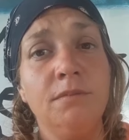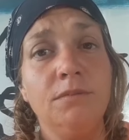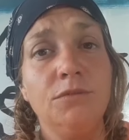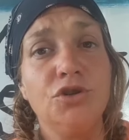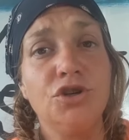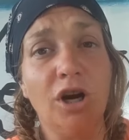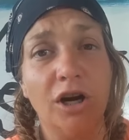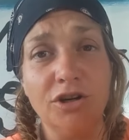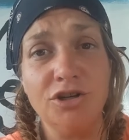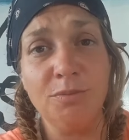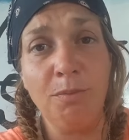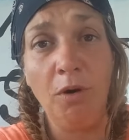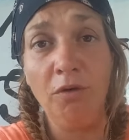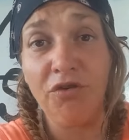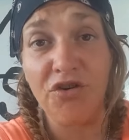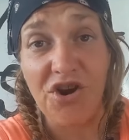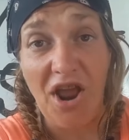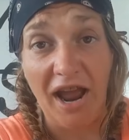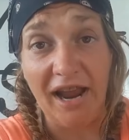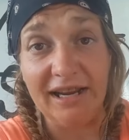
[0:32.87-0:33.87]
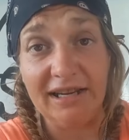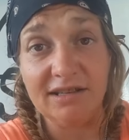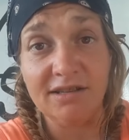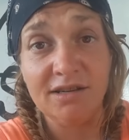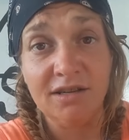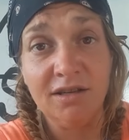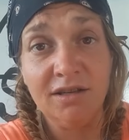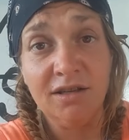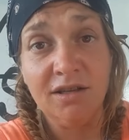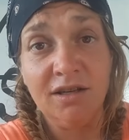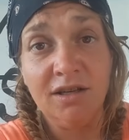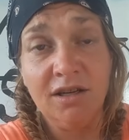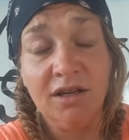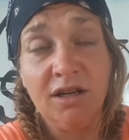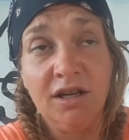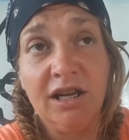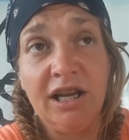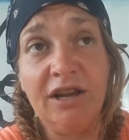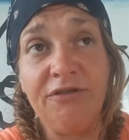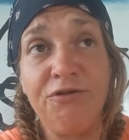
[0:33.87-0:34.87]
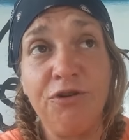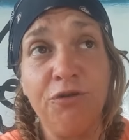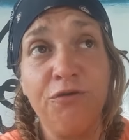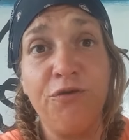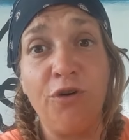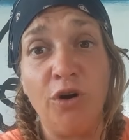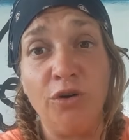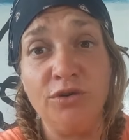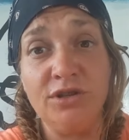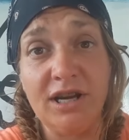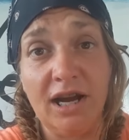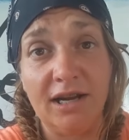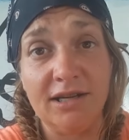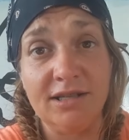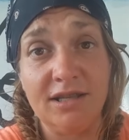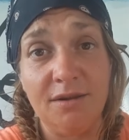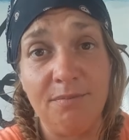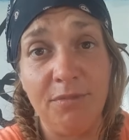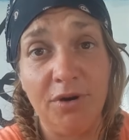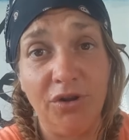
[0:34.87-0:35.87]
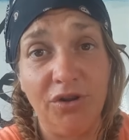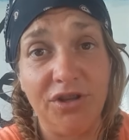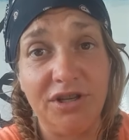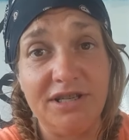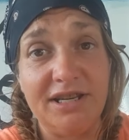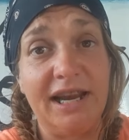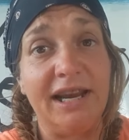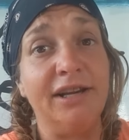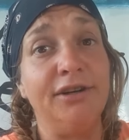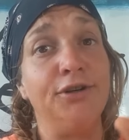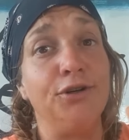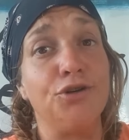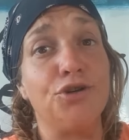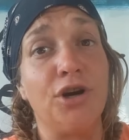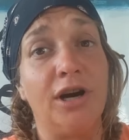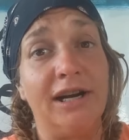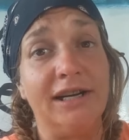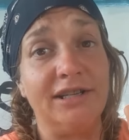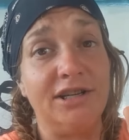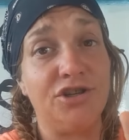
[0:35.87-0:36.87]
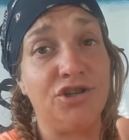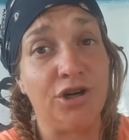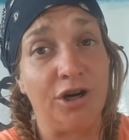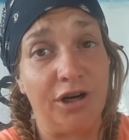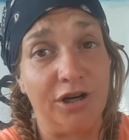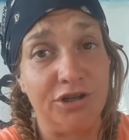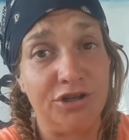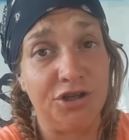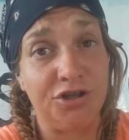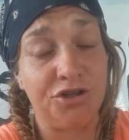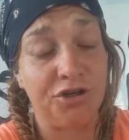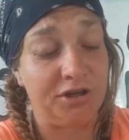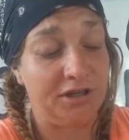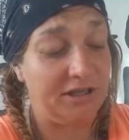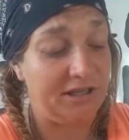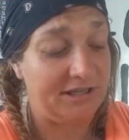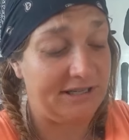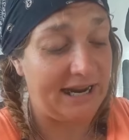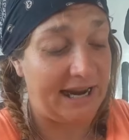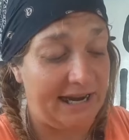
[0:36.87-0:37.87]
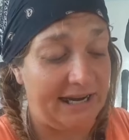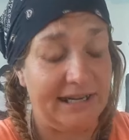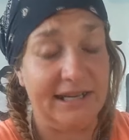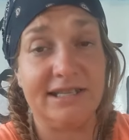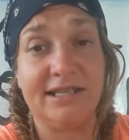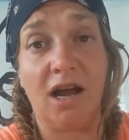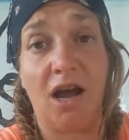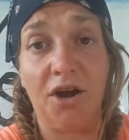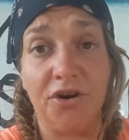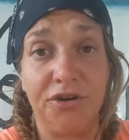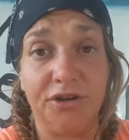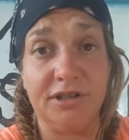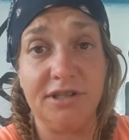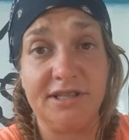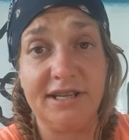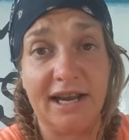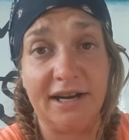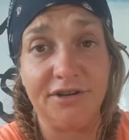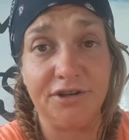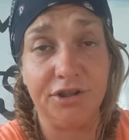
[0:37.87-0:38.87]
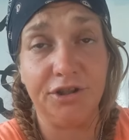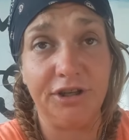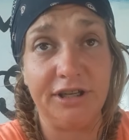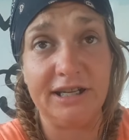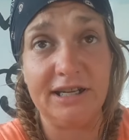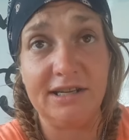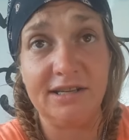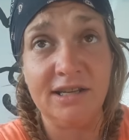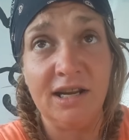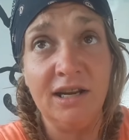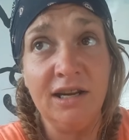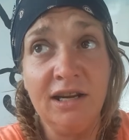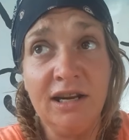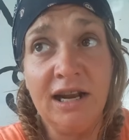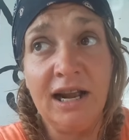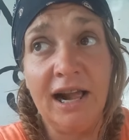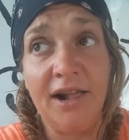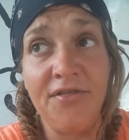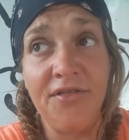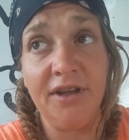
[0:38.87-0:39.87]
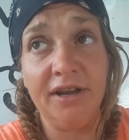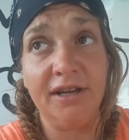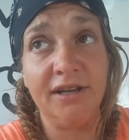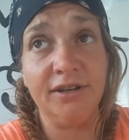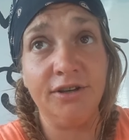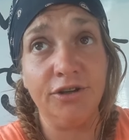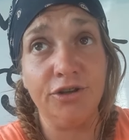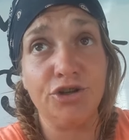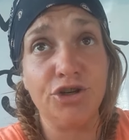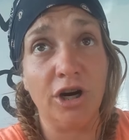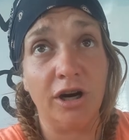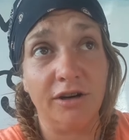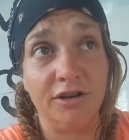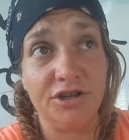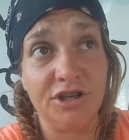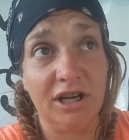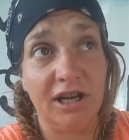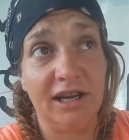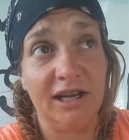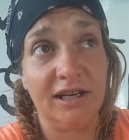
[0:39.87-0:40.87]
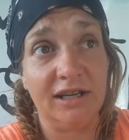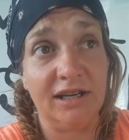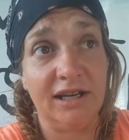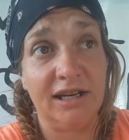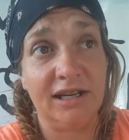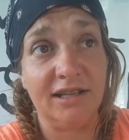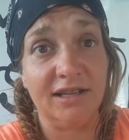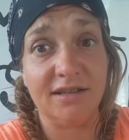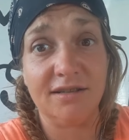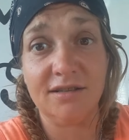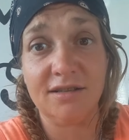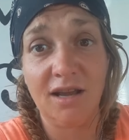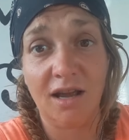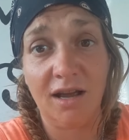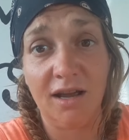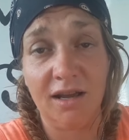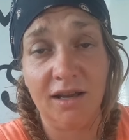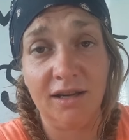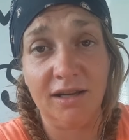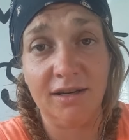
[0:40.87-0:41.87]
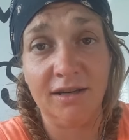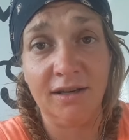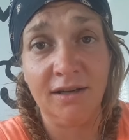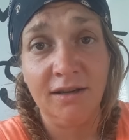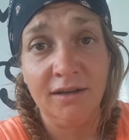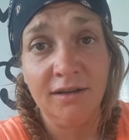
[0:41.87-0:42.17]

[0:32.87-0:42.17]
Charge them overnight. If your phone dies in the middle of the day and you're trying to charge it during the day and it's 110 degrees, and then you're charging it in the sun,